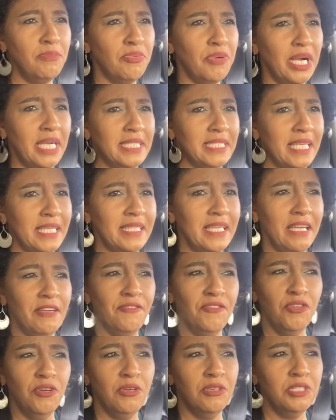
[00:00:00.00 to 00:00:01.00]
price I think
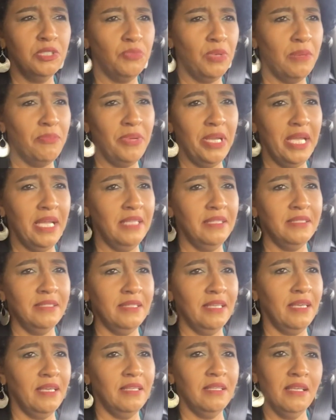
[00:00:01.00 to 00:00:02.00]
for sweatpants
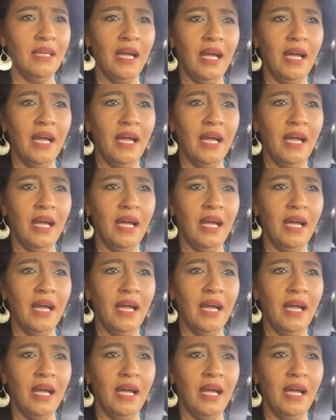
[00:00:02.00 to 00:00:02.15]
that